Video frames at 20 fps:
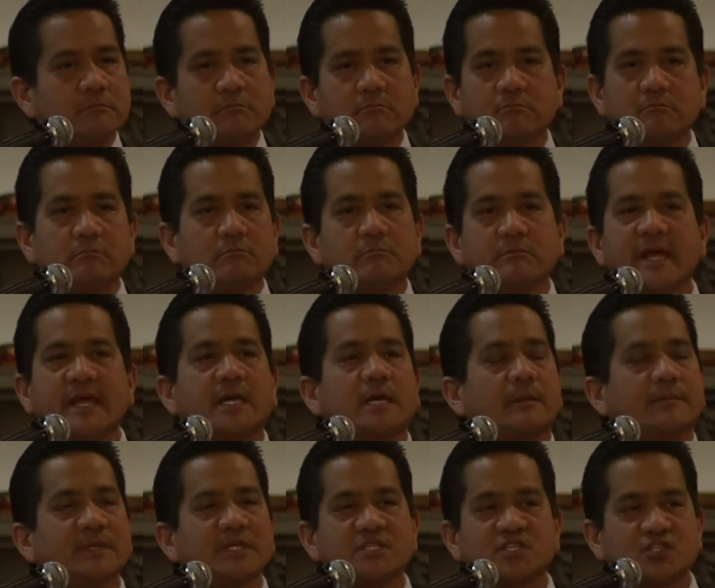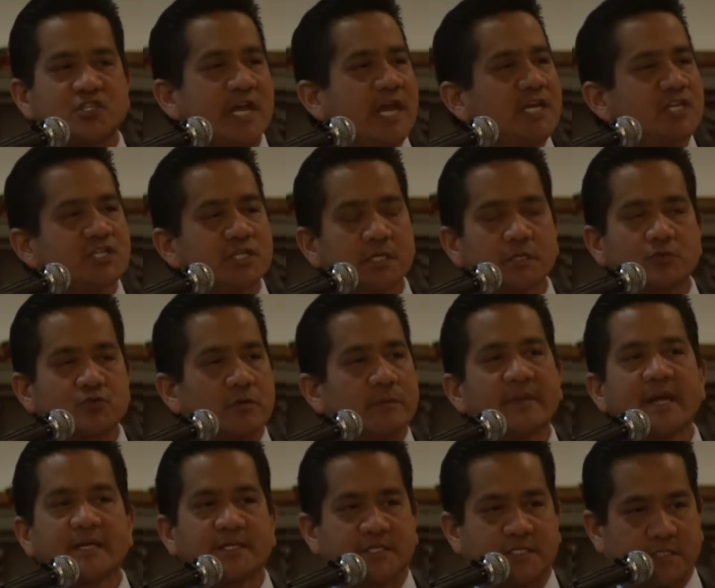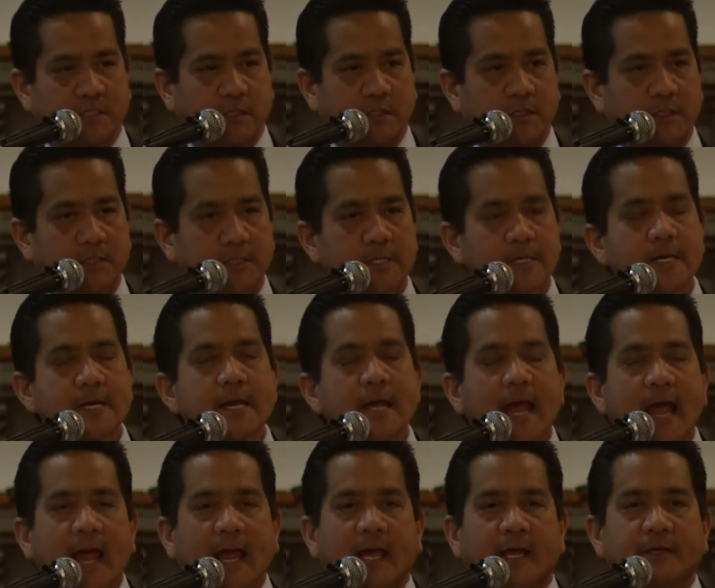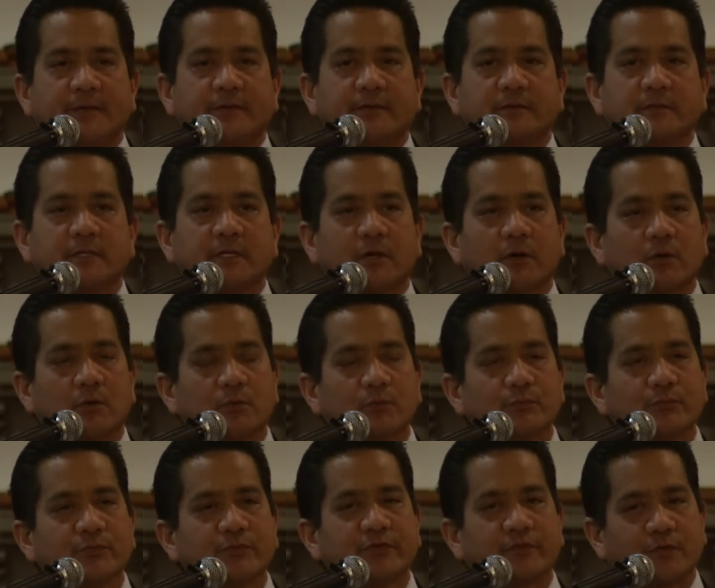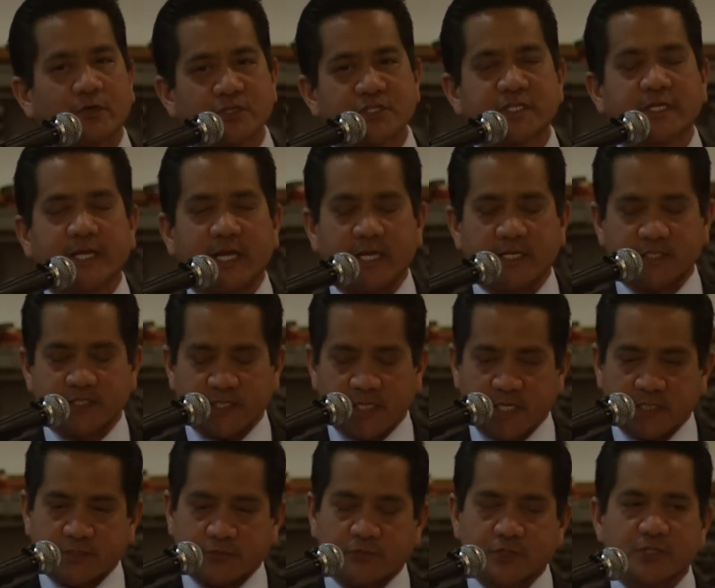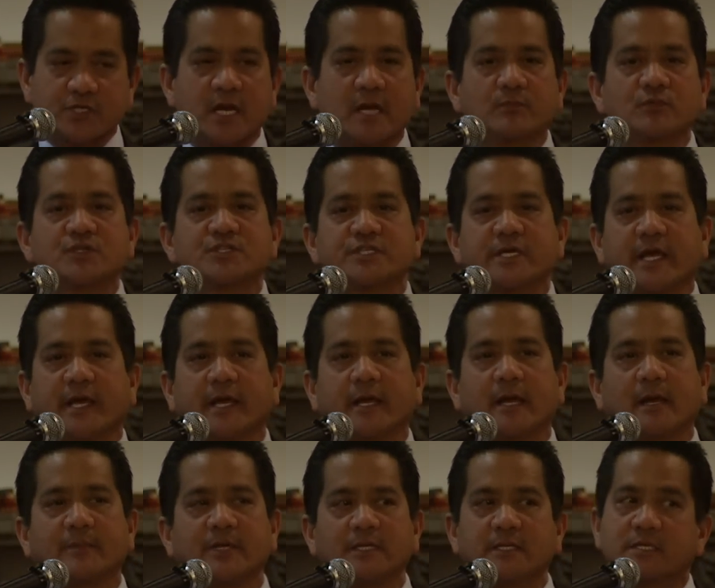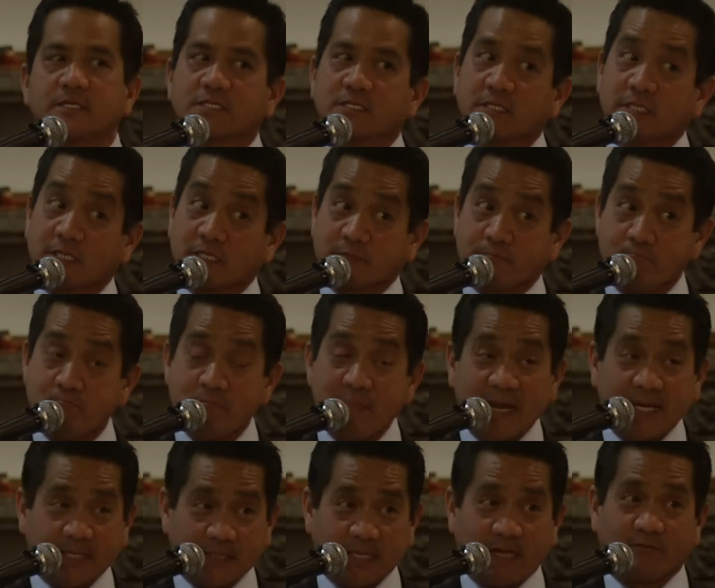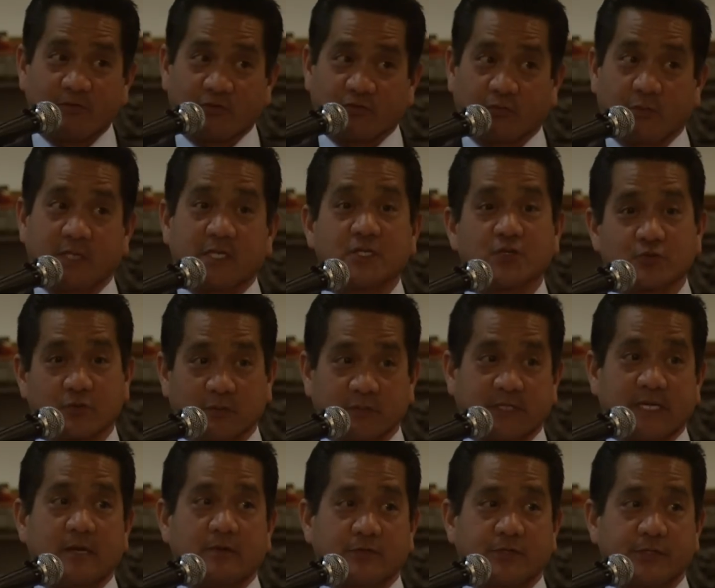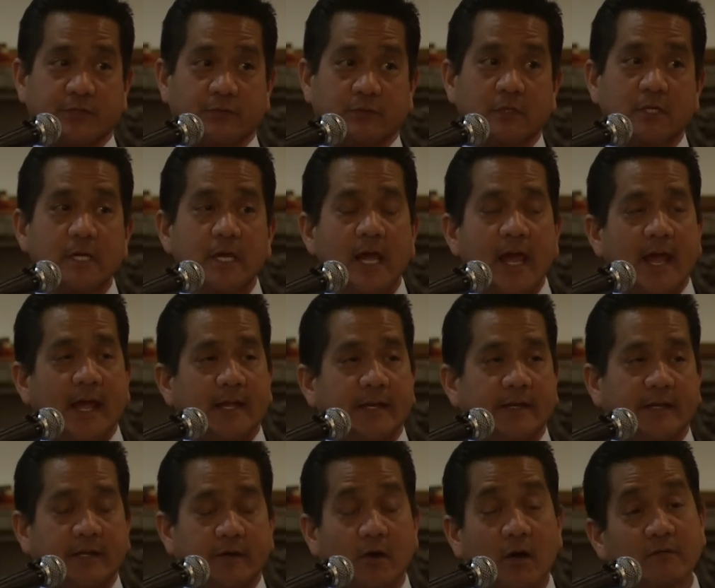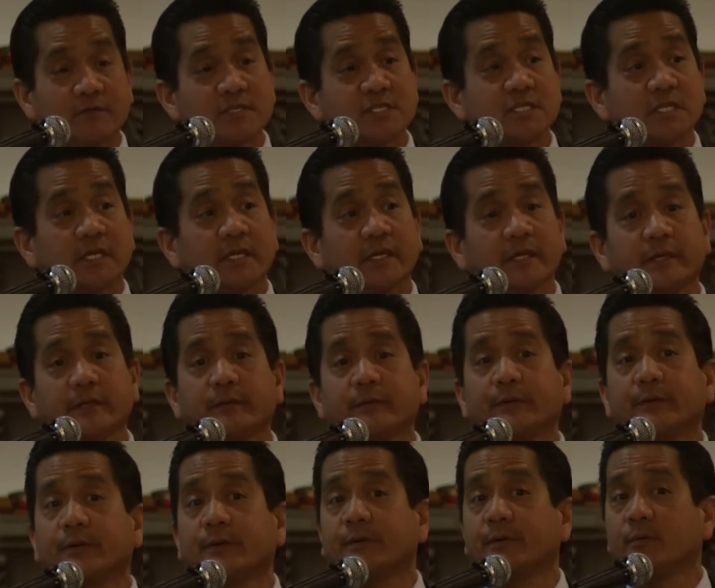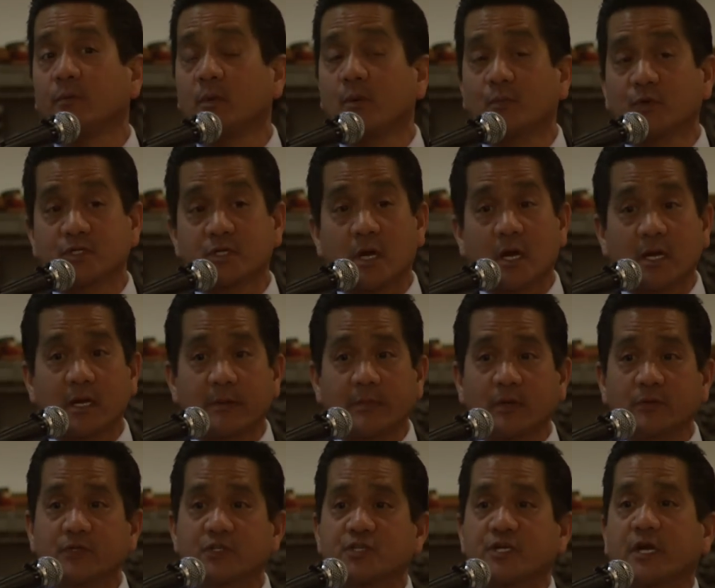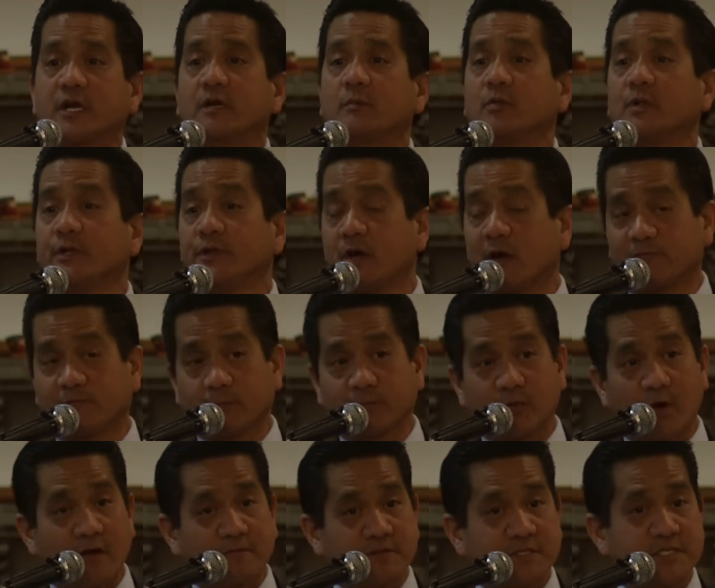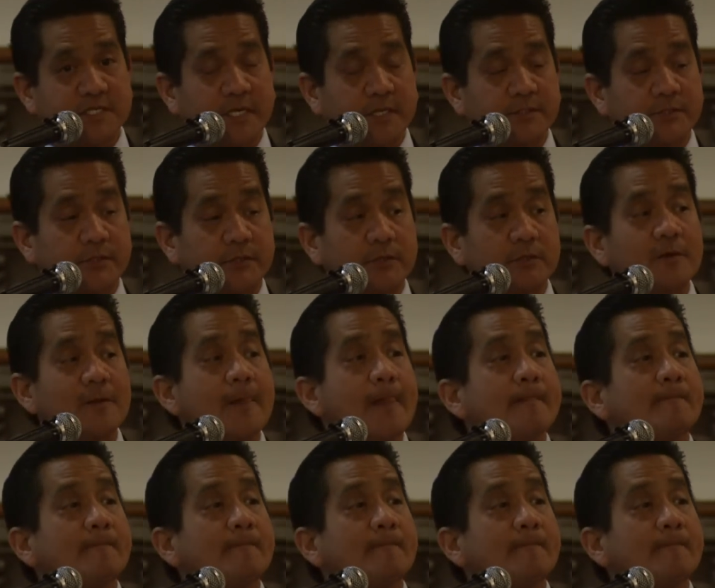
makeup is changing tremendously. And, you know, diversity, as, as Krishan was saying, I mean, there's, there's many levels we can drill down to. And, and obviously, uh, when we're talking about the charitable and not-for-profit sector,